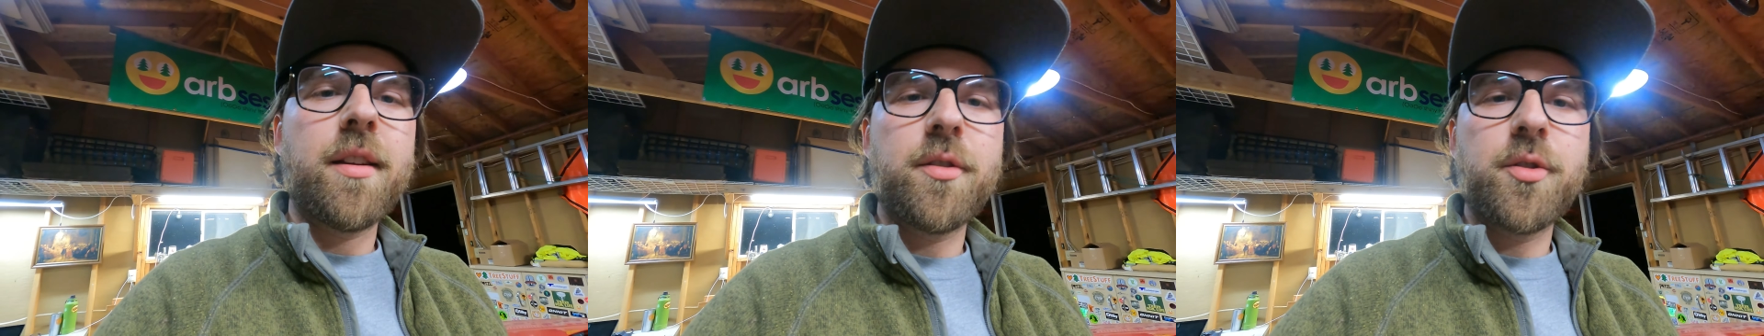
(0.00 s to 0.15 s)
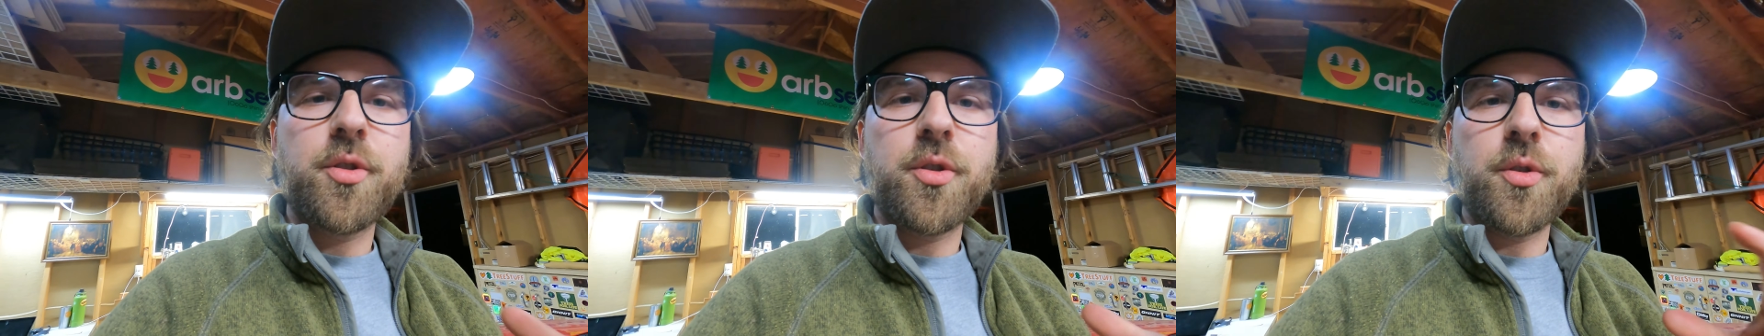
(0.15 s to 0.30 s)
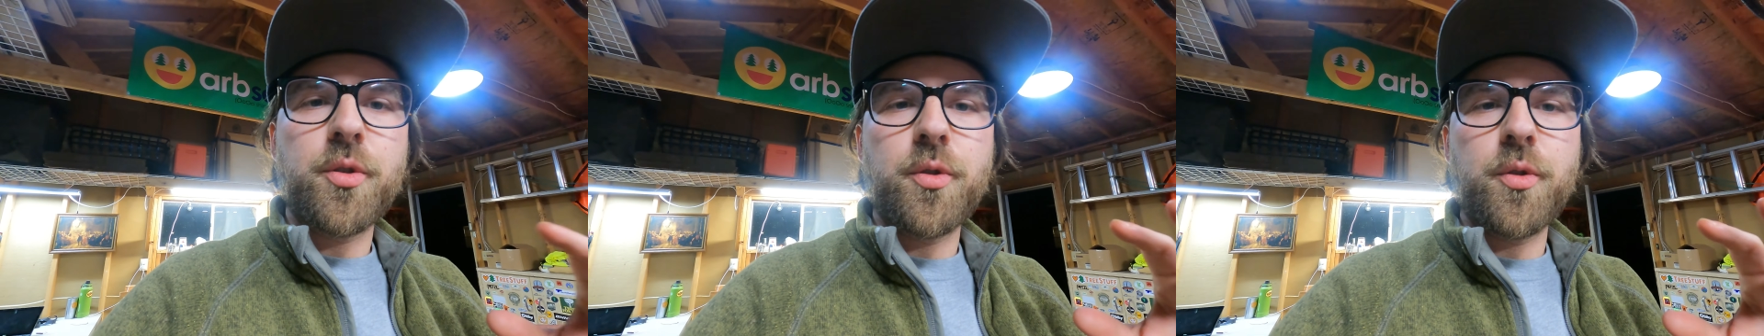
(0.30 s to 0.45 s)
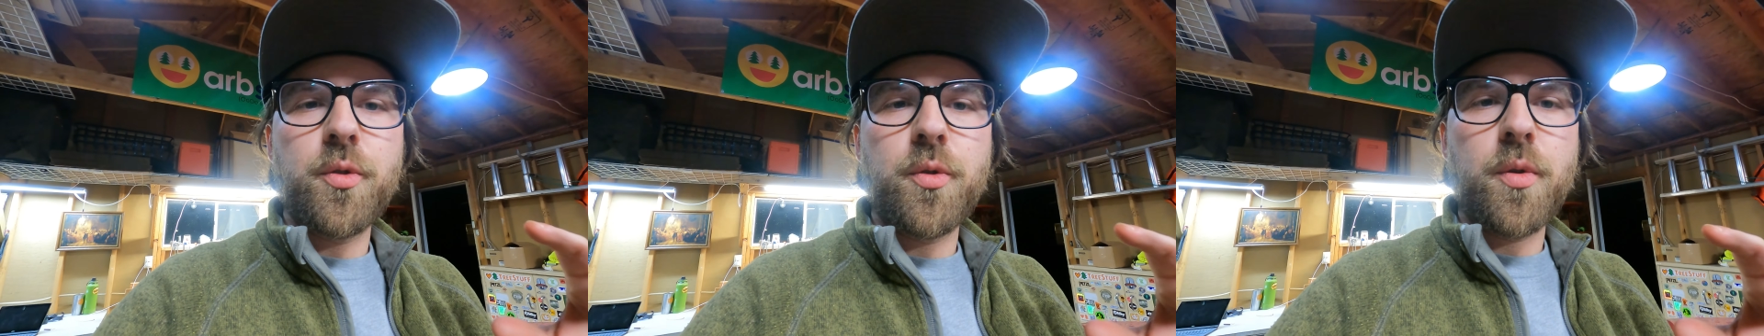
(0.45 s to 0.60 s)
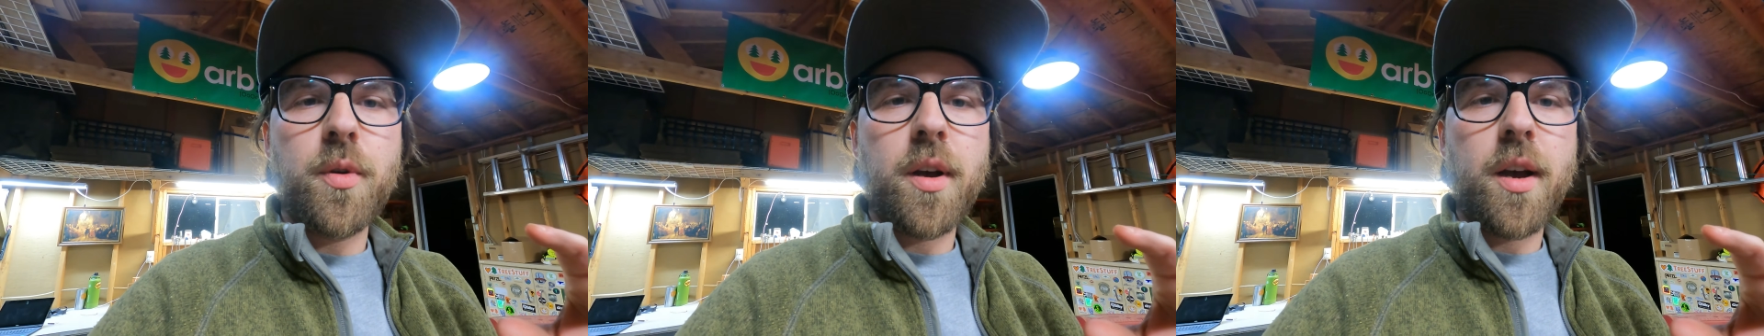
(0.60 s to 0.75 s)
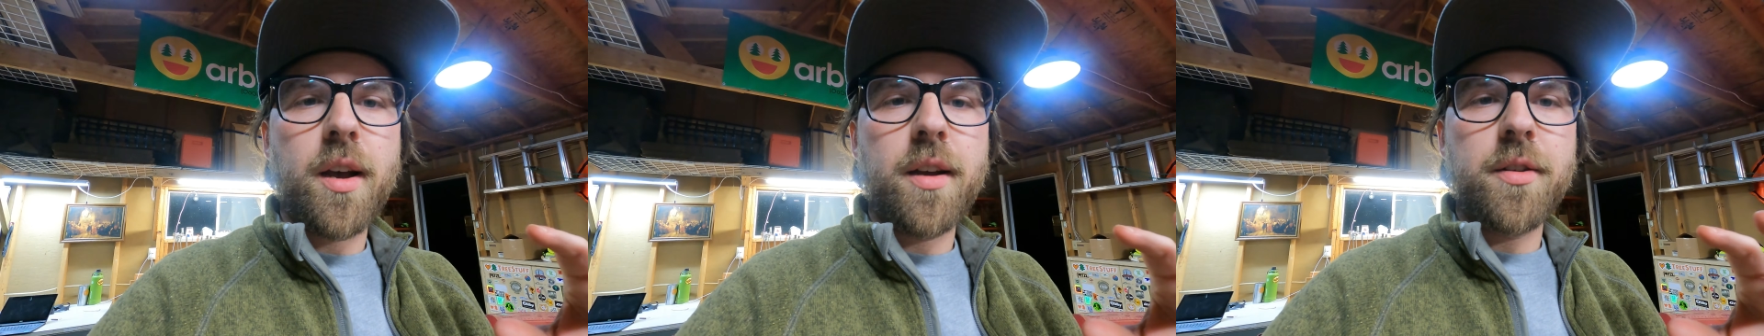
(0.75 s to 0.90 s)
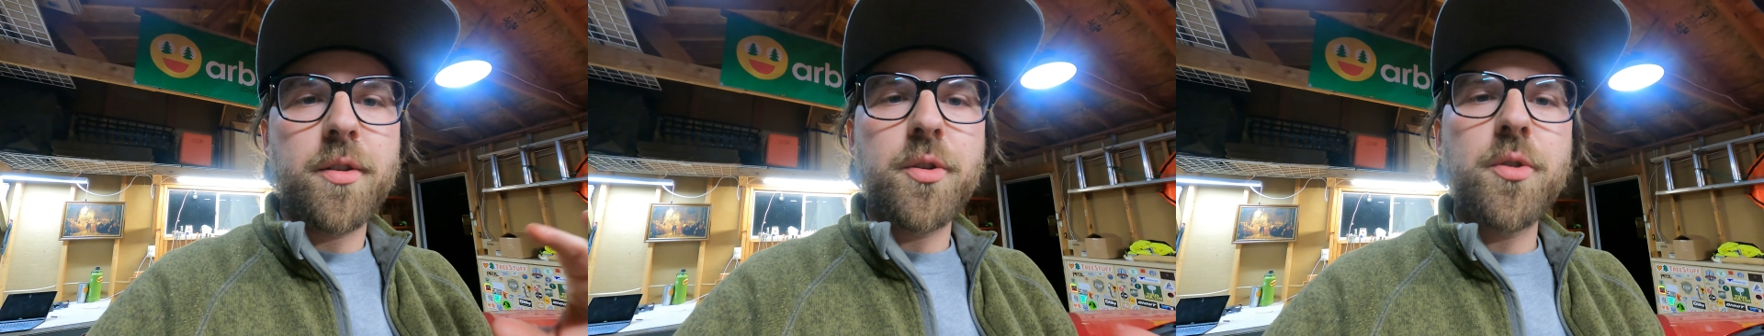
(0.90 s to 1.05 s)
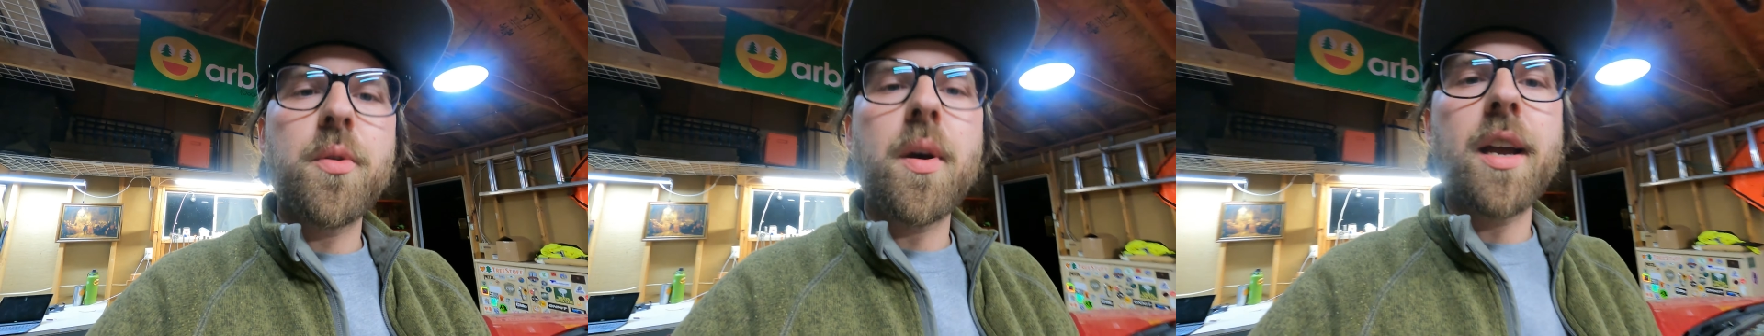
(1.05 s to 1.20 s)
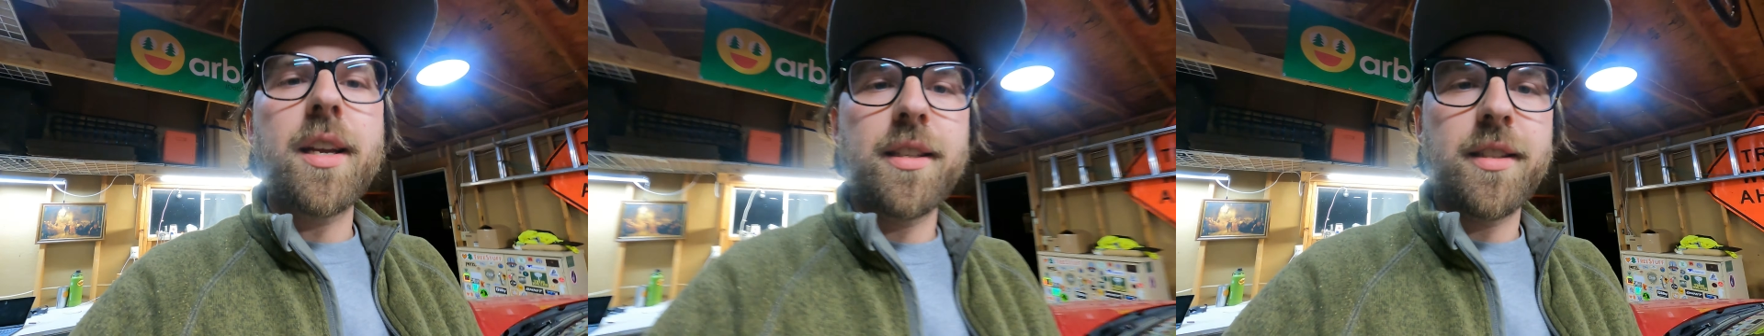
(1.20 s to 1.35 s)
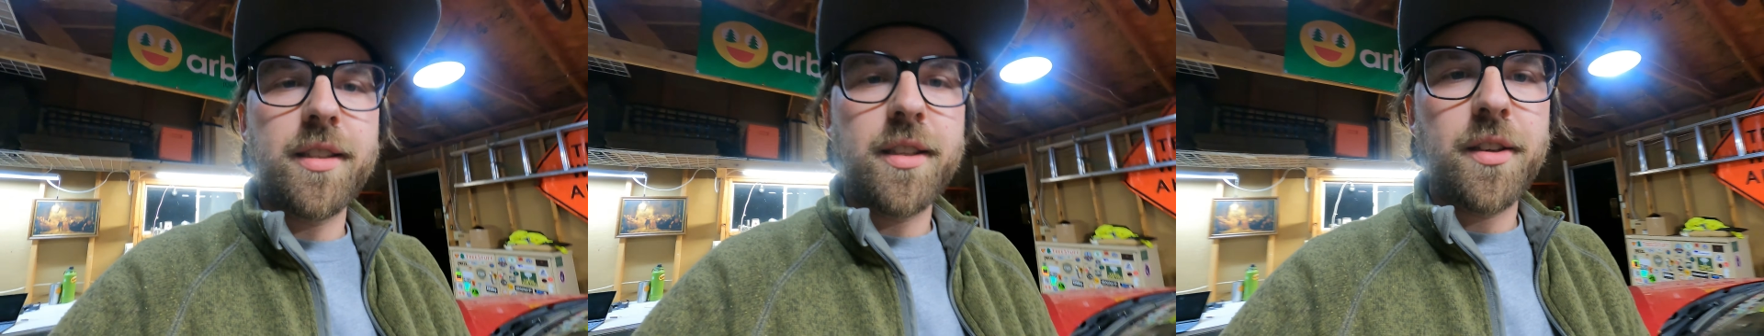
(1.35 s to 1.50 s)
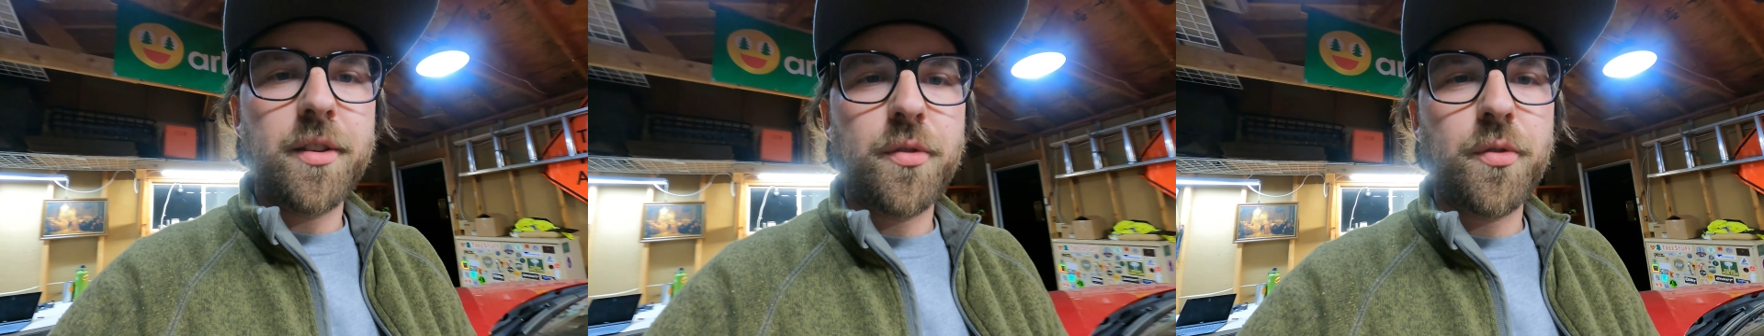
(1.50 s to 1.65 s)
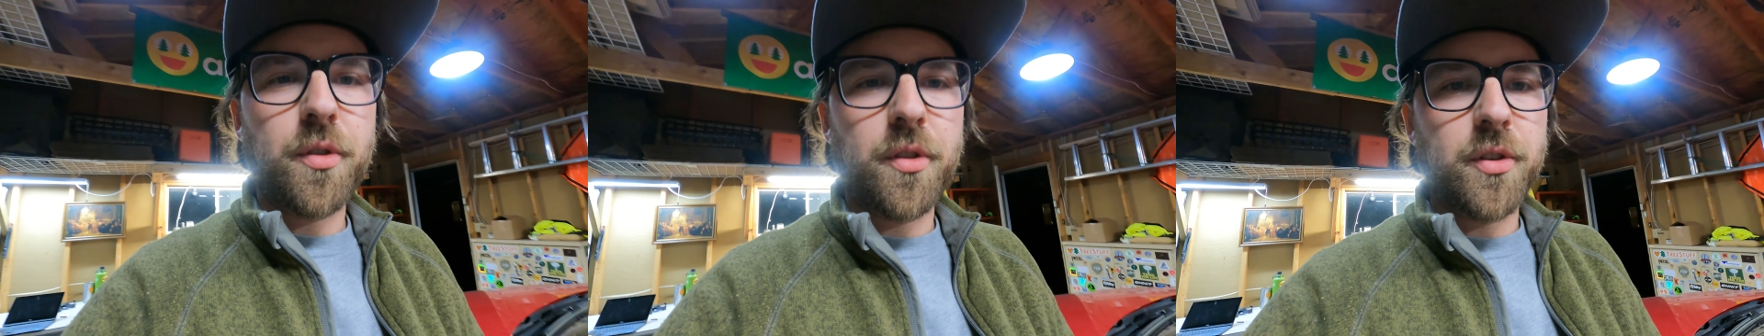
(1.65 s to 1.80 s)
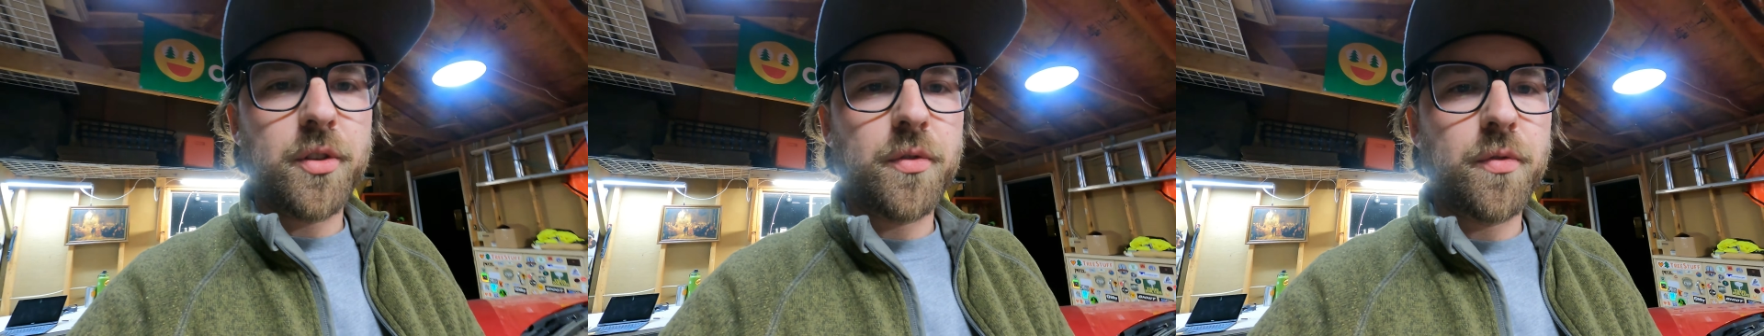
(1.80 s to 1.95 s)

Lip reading: to a new idea for this